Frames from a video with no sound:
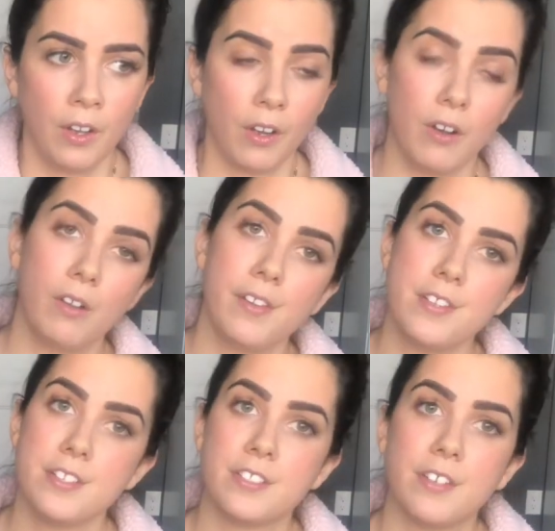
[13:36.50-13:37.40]
all of
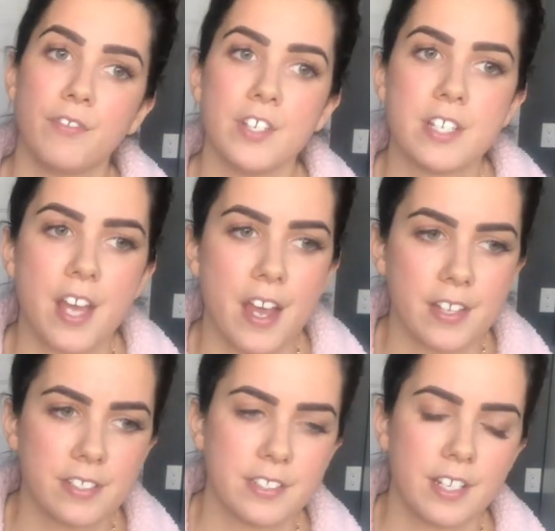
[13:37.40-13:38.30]
these different
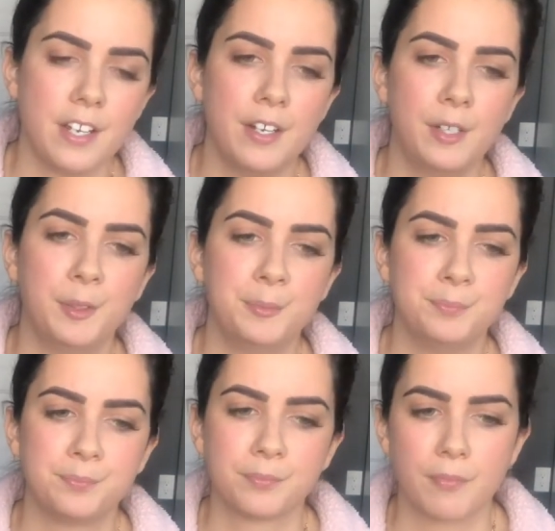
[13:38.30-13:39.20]
tests
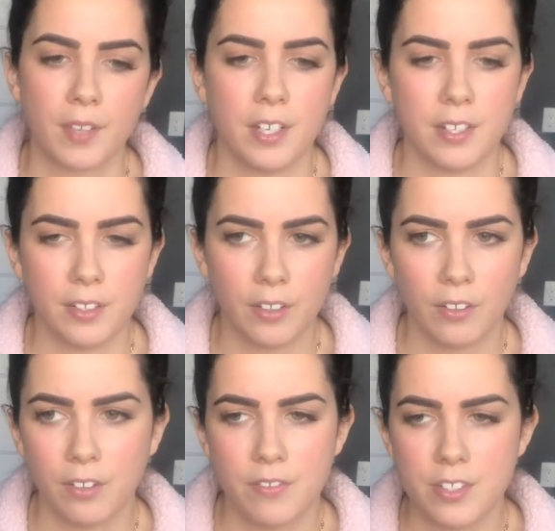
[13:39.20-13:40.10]
and all
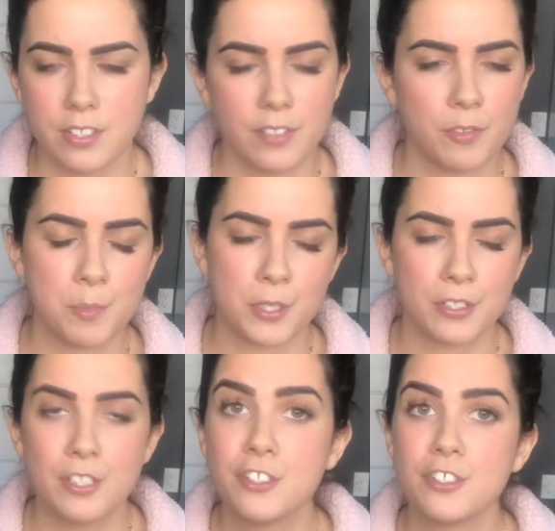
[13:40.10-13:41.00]
of these different
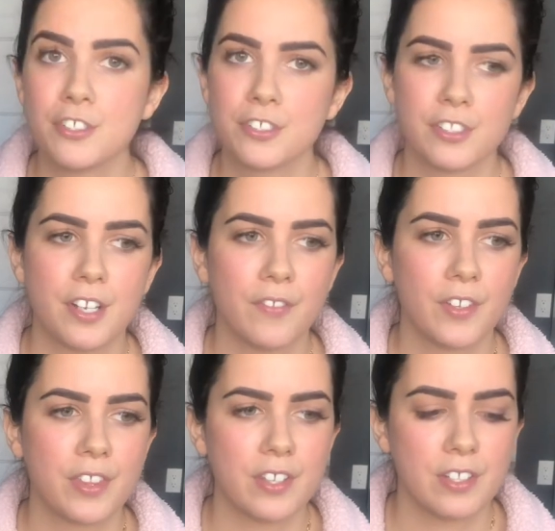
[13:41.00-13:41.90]
procedures and
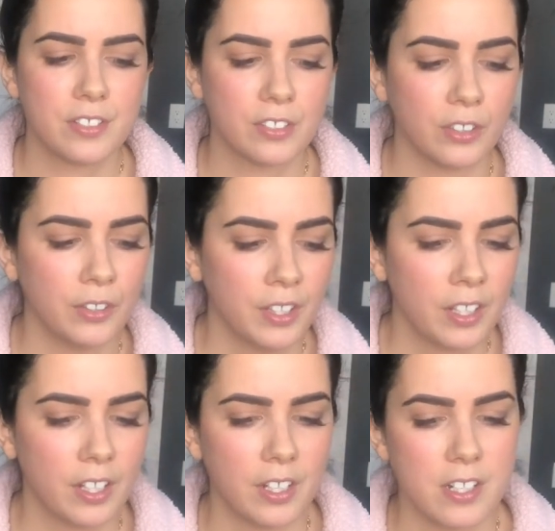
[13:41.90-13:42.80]
everything. So
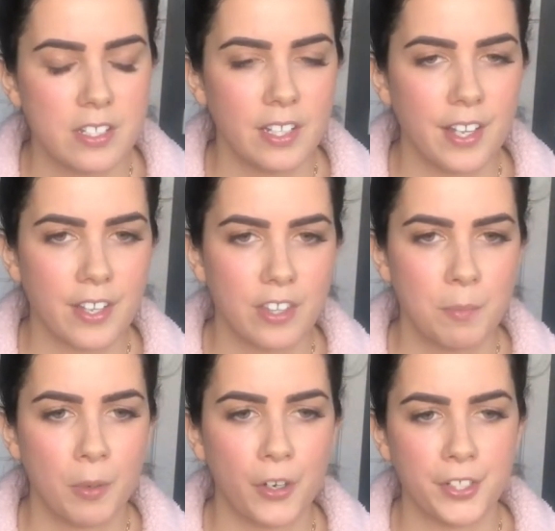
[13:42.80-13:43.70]
it is a lengthy
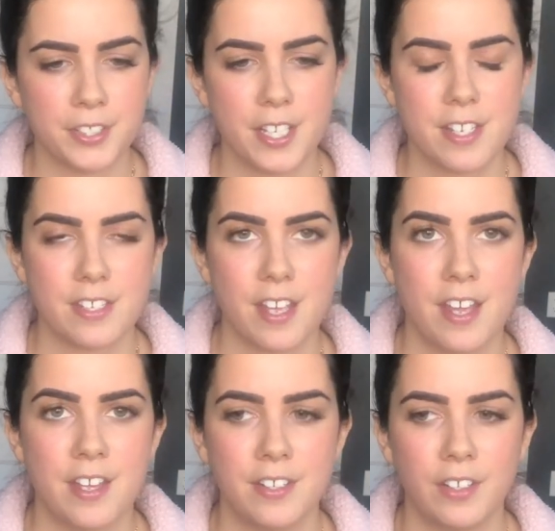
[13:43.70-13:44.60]
process.
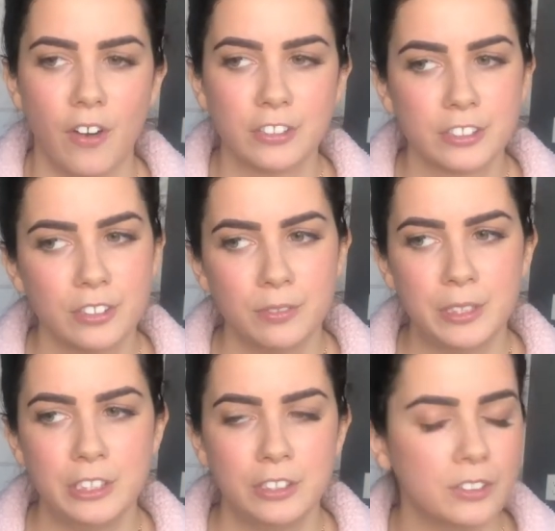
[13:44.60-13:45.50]
And also
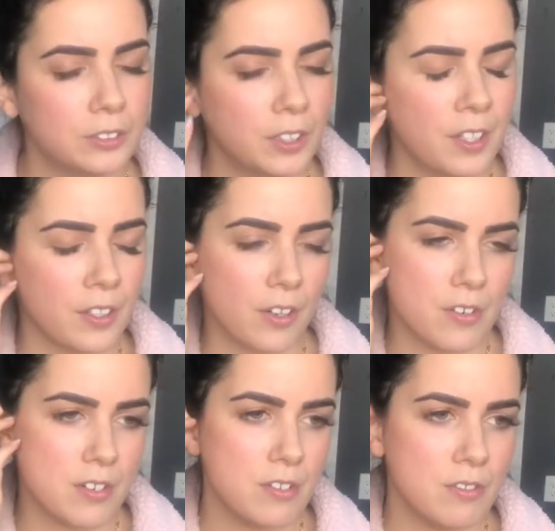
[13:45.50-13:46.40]
when you go
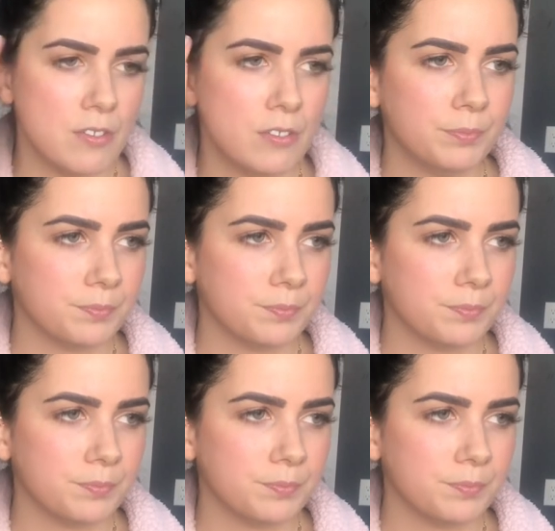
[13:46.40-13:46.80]
to do